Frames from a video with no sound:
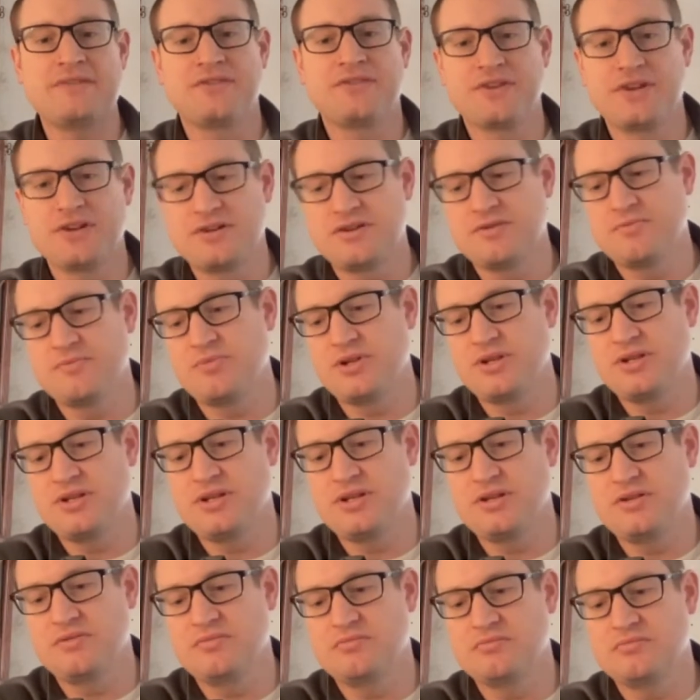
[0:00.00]
going to
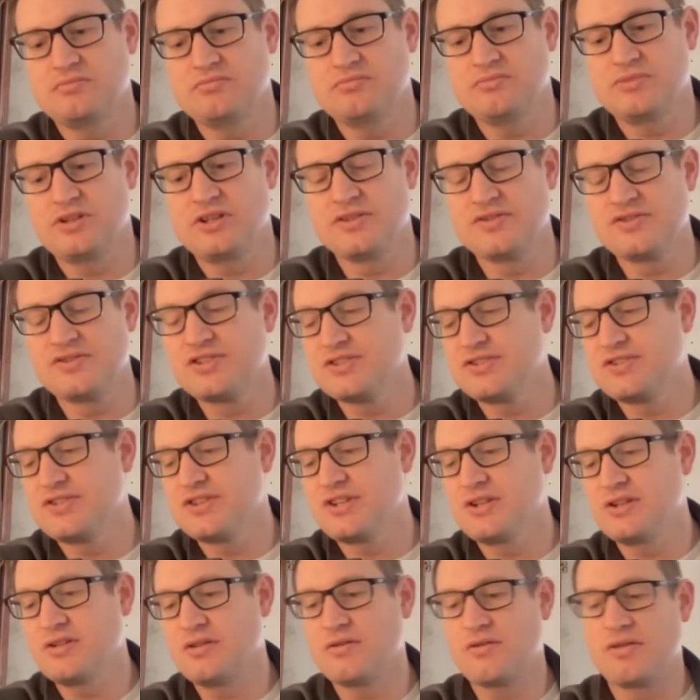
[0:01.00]
be
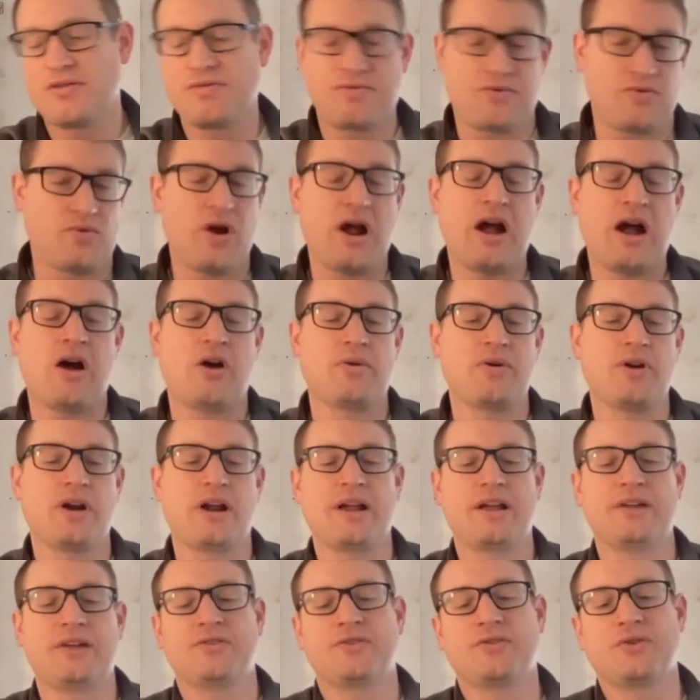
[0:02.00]
consistent throughout,
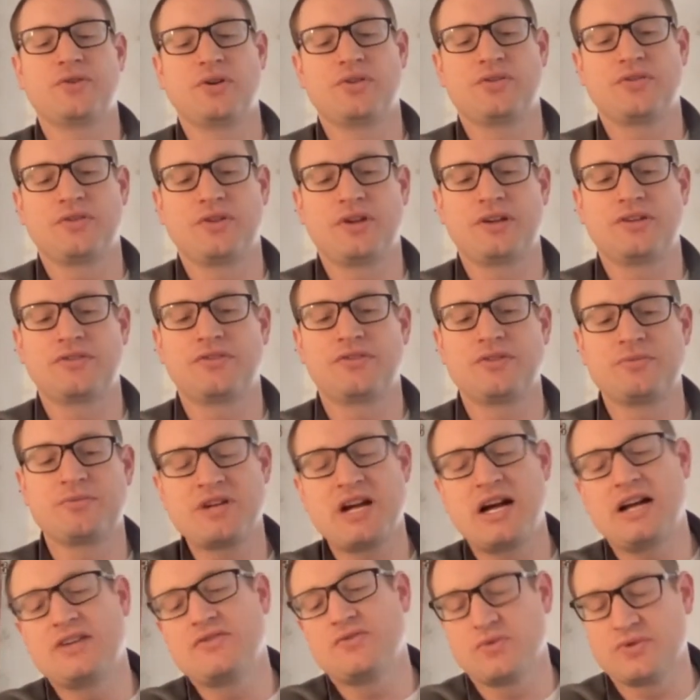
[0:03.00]
right? So it's like some
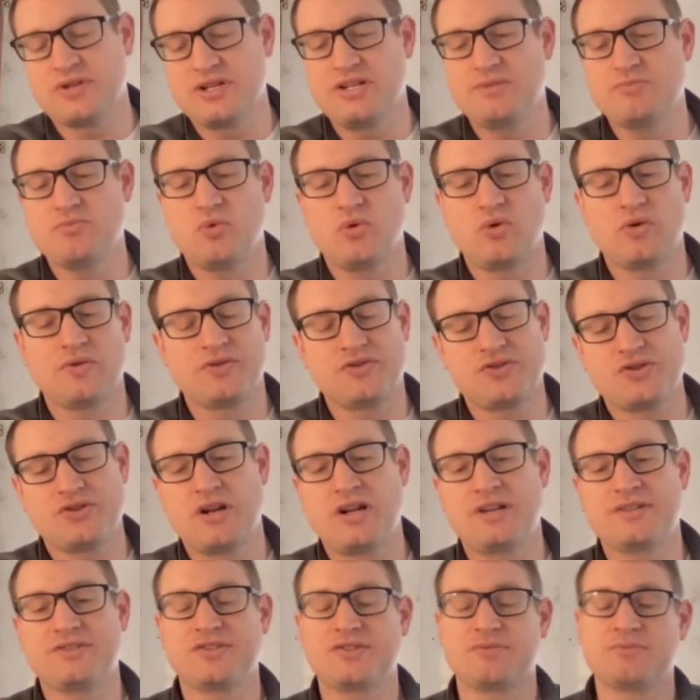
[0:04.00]
guys will need more
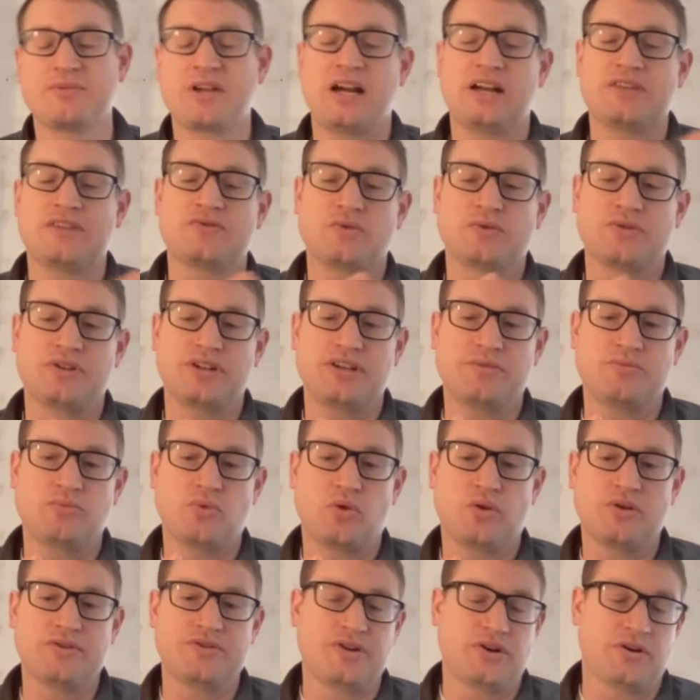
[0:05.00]
strength, some guys will need
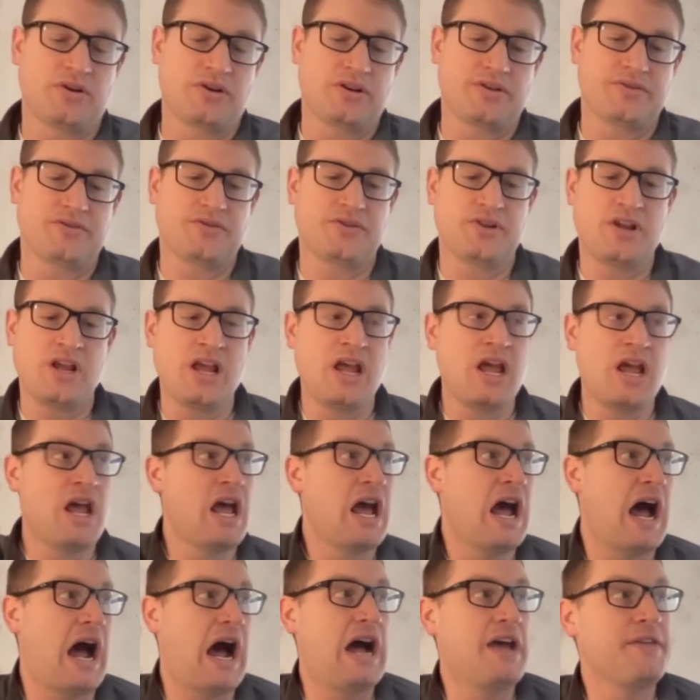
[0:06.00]
more endurance.
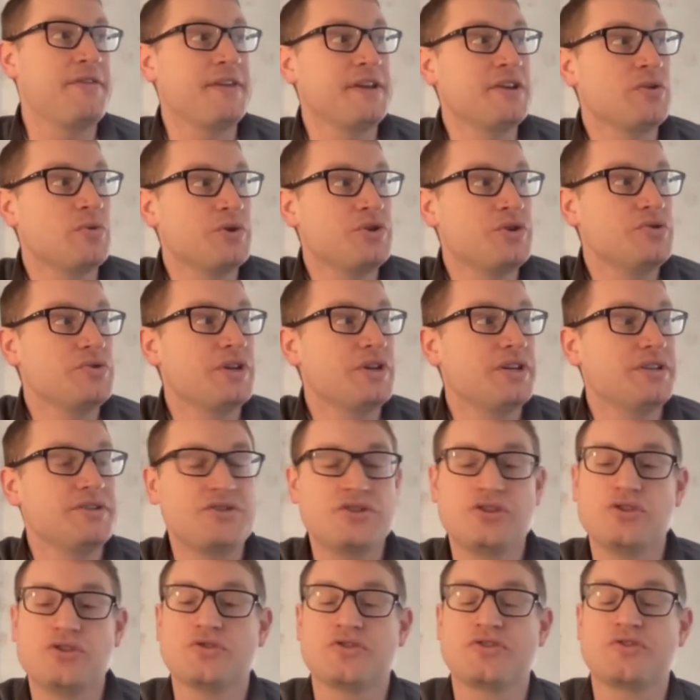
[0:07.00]
I think when you get
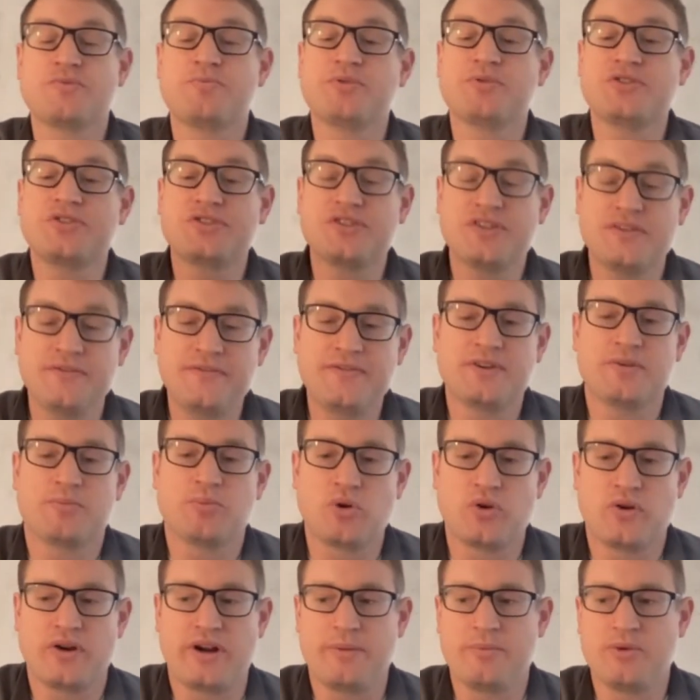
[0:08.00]
into your specific
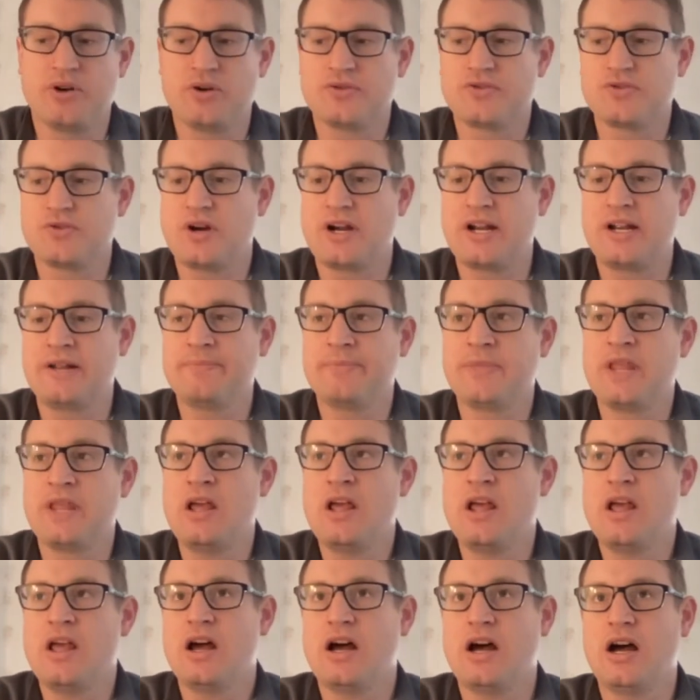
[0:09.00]
parameters, right?
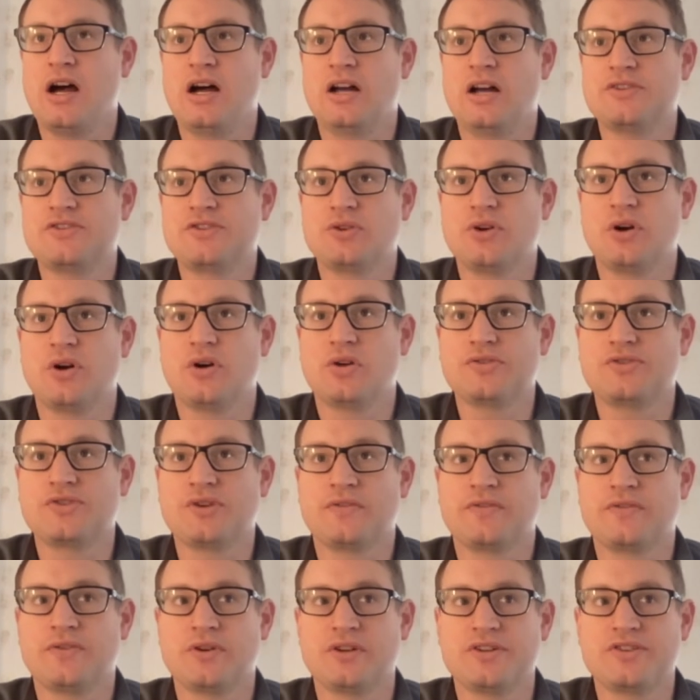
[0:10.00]

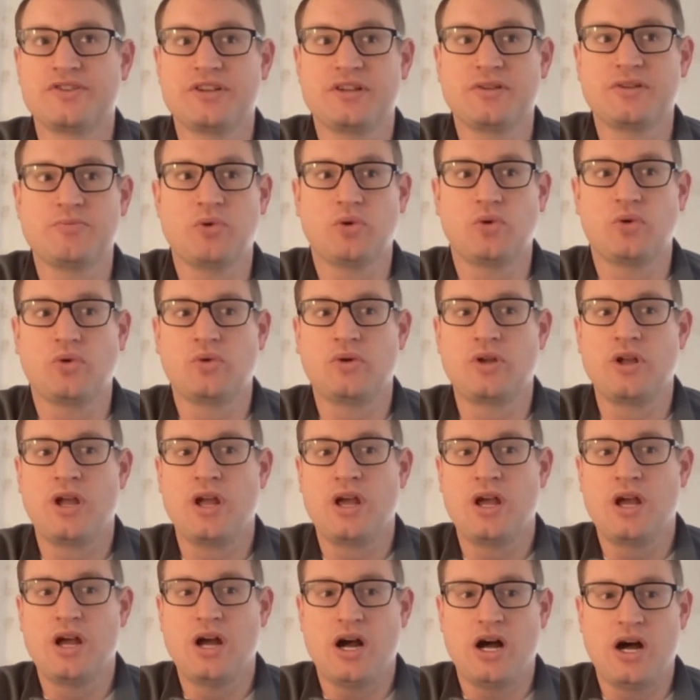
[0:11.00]
So for example,
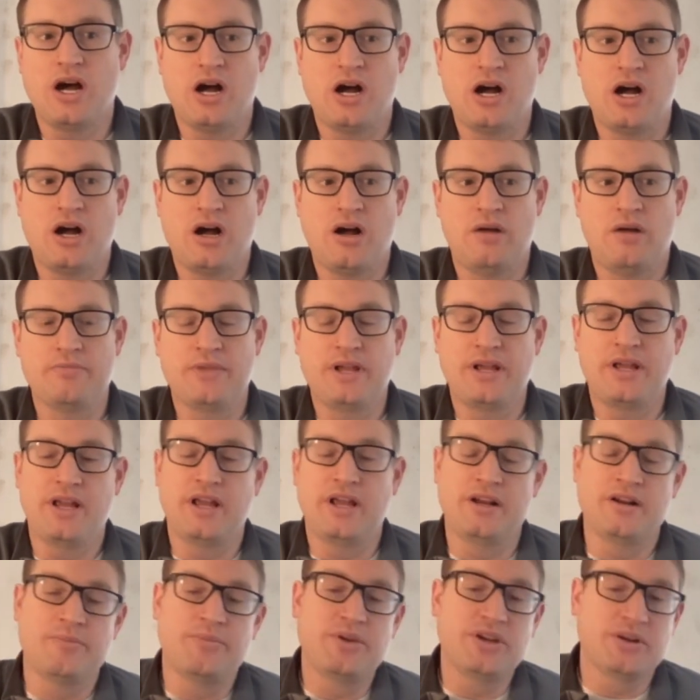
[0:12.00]

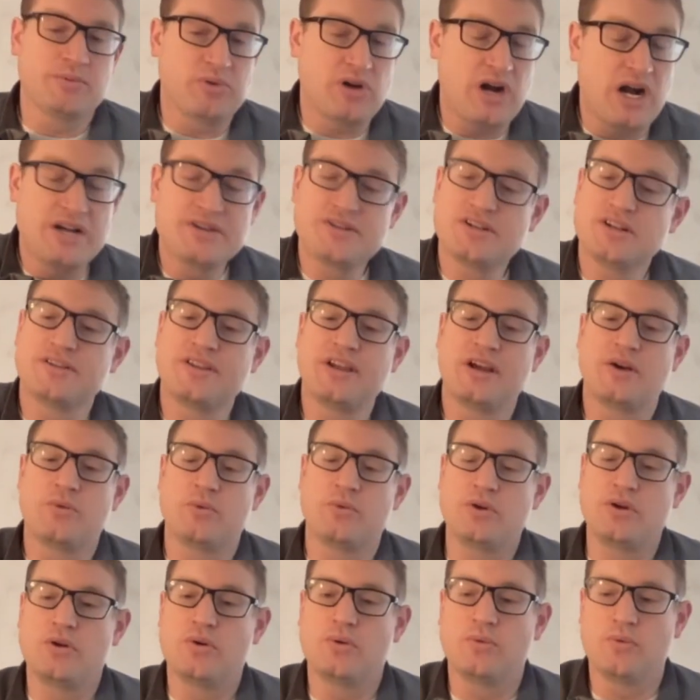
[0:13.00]
in a big project that
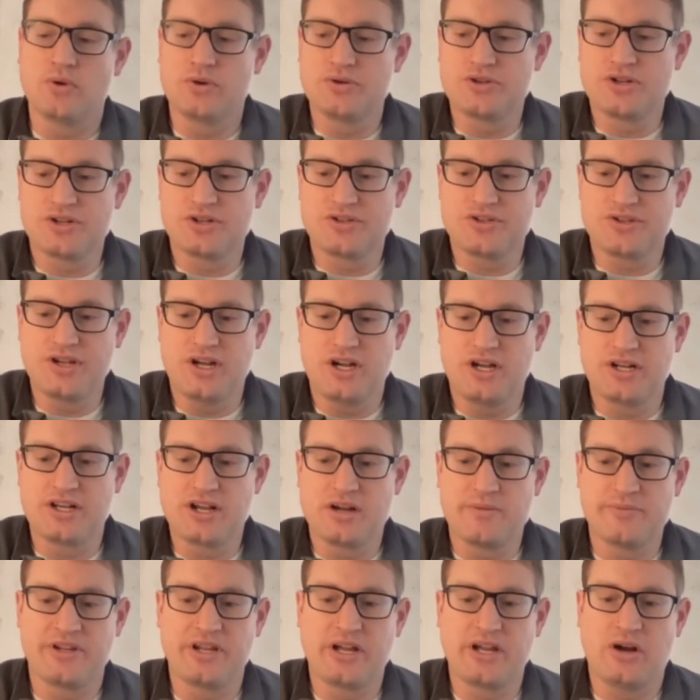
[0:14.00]
we're just
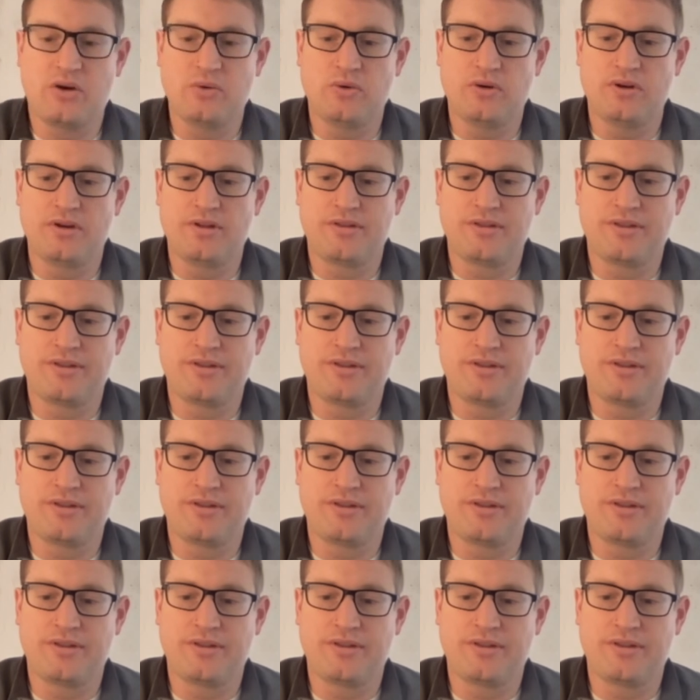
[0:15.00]
coming out with,